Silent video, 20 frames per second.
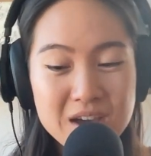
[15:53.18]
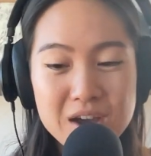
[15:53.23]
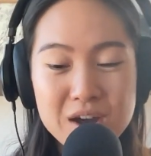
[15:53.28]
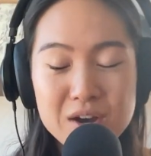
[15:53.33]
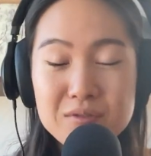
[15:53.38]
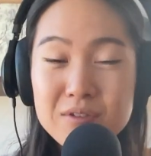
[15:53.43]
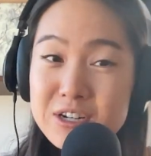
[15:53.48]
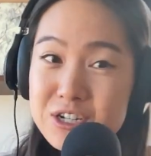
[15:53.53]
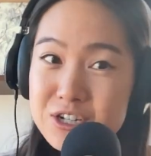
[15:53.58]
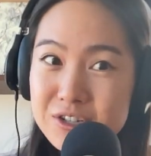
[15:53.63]

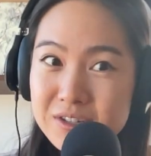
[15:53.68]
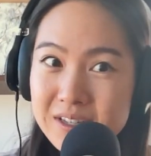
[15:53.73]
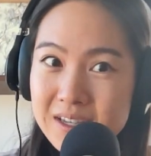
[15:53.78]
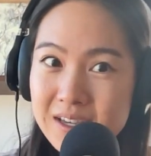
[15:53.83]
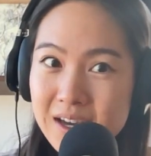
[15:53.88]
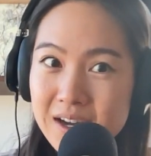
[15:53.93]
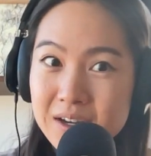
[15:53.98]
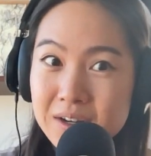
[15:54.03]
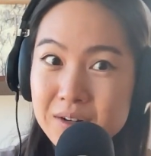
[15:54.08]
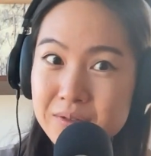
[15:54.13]

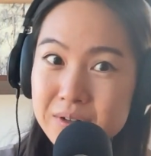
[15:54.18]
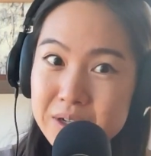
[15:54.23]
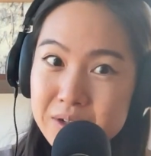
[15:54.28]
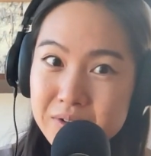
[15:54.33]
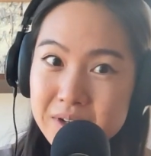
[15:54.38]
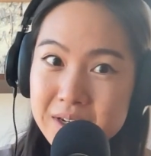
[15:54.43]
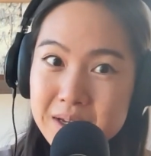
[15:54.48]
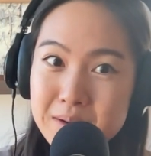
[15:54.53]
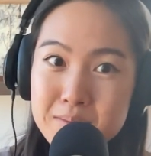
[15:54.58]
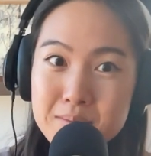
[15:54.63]
Originally, a
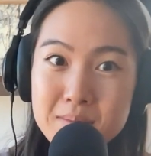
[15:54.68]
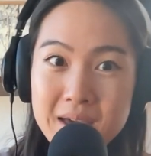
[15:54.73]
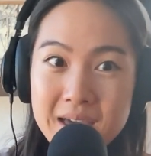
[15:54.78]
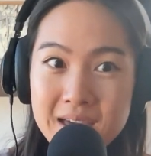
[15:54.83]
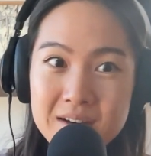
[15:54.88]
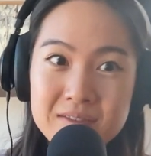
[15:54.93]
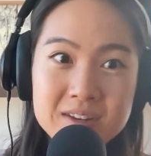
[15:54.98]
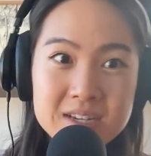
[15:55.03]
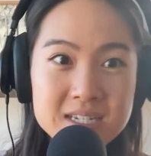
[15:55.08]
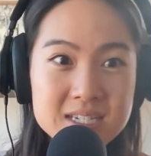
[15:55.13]
gree may
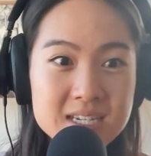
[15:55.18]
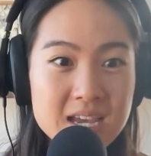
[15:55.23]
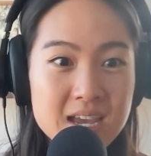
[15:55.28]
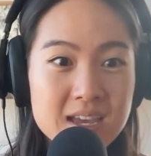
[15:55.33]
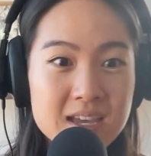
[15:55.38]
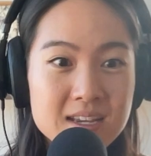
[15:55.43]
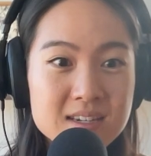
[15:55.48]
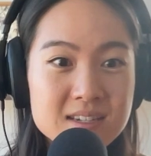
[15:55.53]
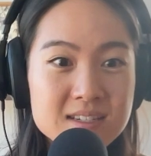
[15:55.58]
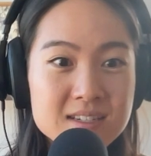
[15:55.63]
have
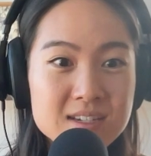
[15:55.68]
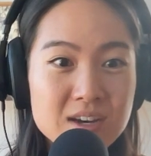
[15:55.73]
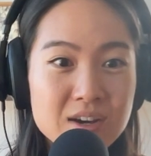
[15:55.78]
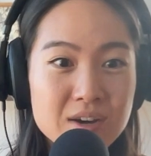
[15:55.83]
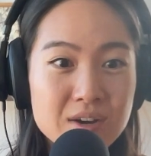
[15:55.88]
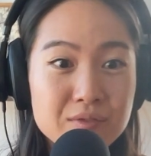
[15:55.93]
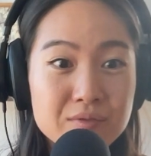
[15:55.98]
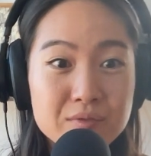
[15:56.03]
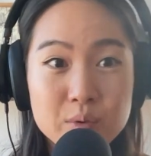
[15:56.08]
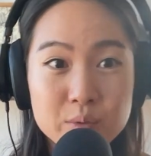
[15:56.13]
contained
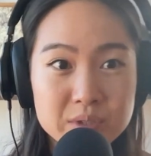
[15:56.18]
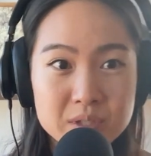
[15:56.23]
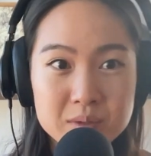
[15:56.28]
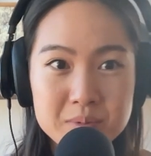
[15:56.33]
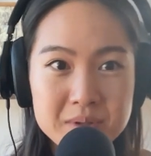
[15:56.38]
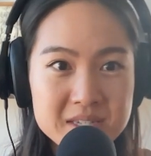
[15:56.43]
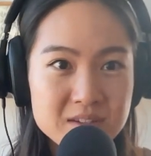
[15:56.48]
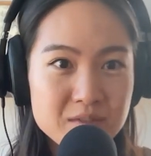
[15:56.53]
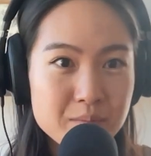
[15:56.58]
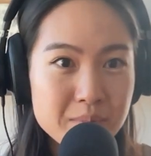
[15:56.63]
a folded
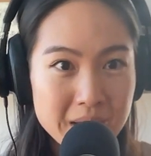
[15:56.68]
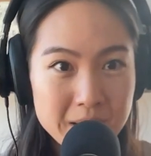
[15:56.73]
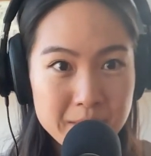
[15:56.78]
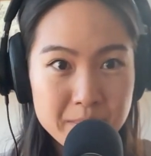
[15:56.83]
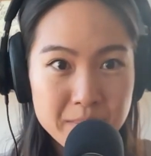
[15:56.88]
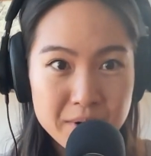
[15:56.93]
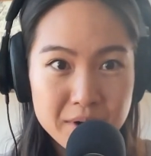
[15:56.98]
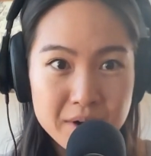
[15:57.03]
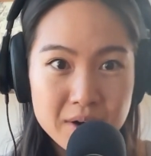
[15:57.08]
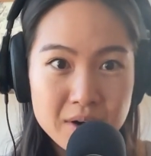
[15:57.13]
piece of
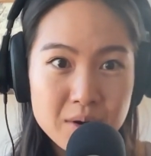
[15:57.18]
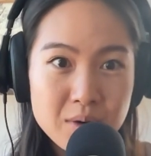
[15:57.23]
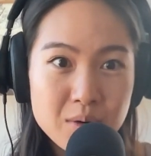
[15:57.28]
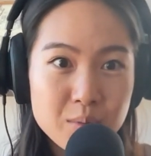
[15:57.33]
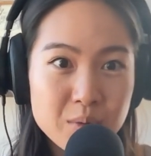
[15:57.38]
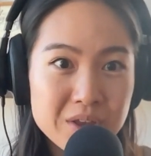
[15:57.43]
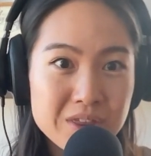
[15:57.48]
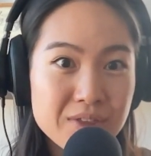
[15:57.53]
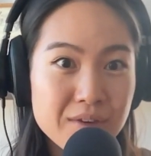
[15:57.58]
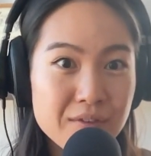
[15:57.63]
paper
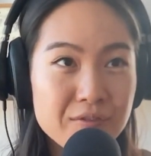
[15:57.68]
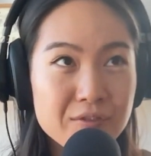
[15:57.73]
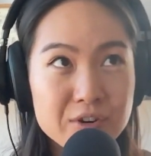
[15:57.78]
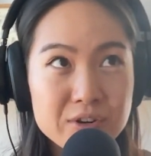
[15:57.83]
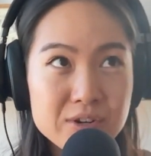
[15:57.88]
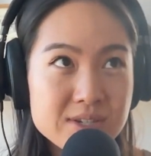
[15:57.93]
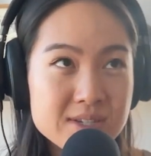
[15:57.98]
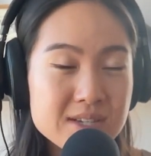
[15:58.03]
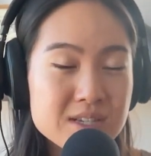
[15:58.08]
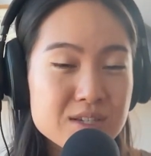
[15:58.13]
with
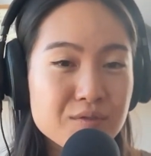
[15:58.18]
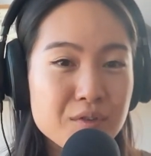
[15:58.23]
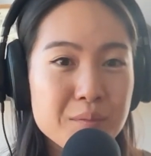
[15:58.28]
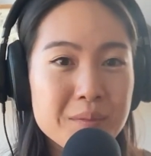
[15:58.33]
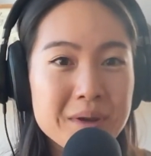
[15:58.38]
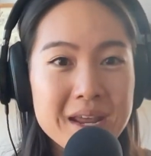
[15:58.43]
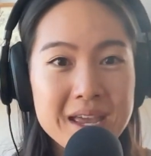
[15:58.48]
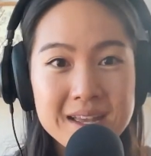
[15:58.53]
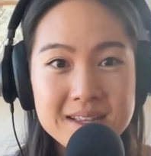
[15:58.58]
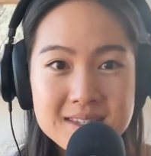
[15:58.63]
verses from
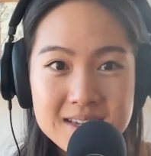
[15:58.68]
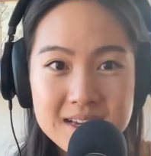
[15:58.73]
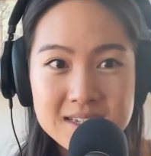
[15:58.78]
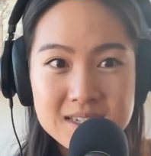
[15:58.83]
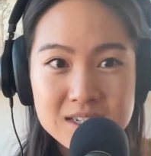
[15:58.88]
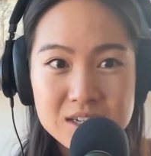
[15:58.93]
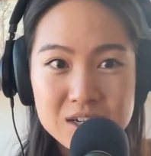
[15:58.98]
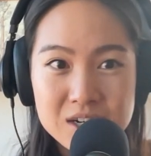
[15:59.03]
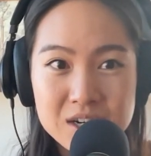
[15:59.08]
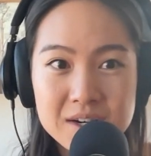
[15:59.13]
an
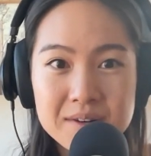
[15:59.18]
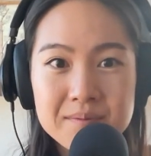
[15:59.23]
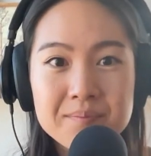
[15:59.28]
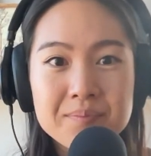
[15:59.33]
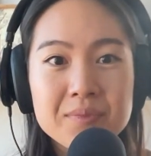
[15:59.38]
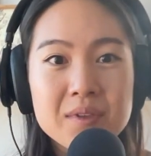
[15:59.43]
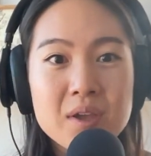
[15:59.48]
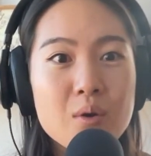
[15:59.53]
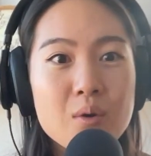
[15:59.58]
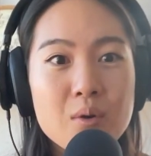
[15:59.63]
ancestor
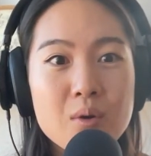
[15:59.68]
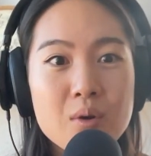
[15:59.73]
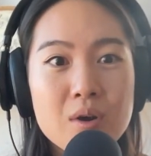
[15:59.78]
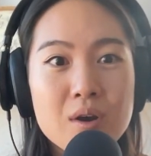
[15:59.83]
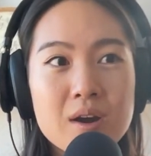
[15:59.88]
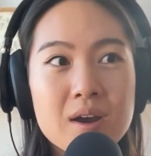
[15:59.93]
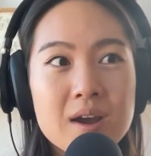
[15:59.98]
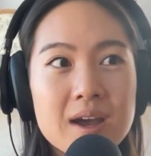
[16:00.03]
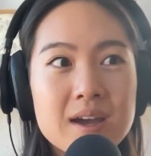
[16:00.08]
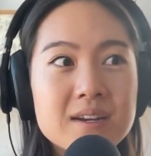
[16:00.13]

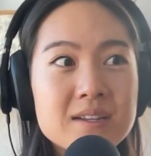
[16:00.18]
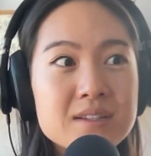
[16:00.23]
or an